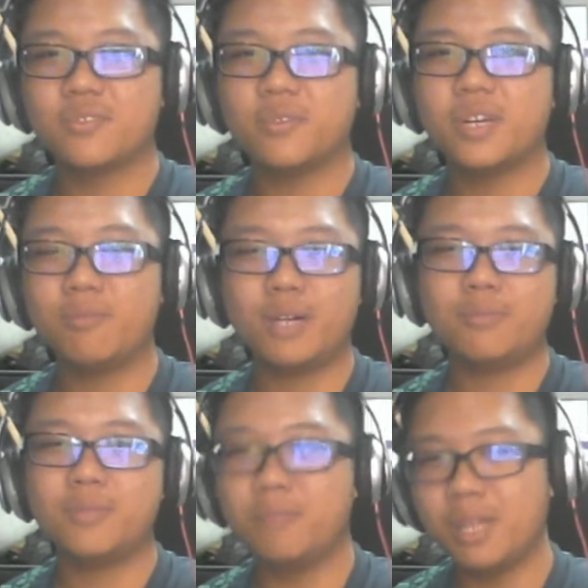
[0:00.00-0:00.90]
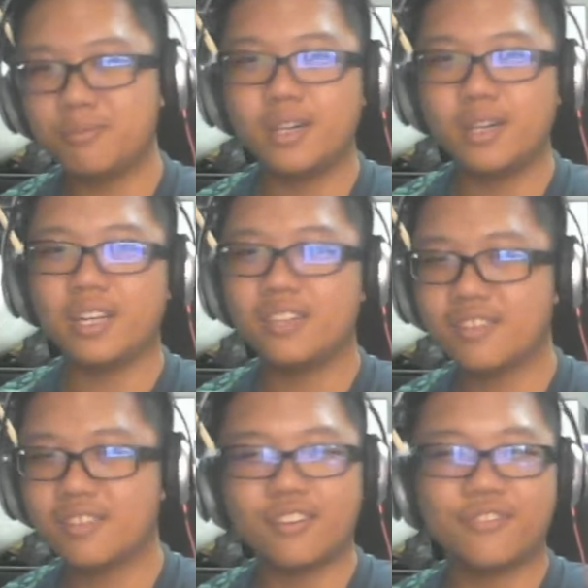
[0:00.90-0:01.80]
Blah, blah, blah, blah, blah,
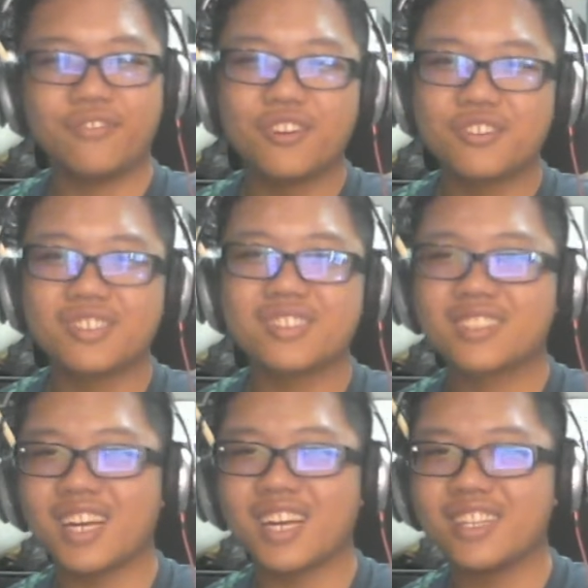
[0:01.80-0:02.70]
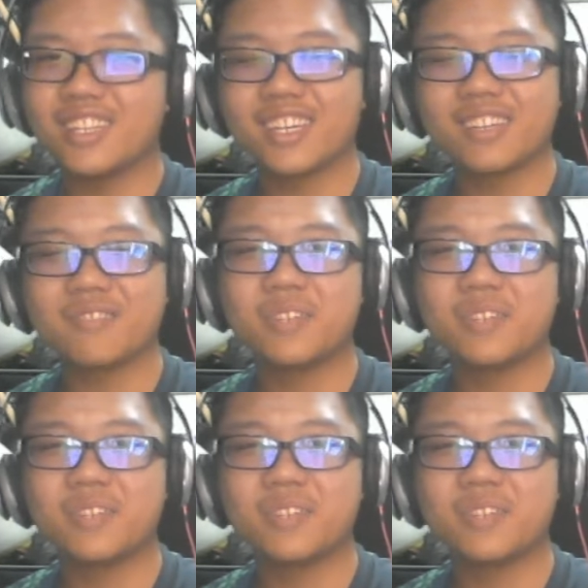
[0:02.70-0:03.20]
that's all folks, this kind of thing,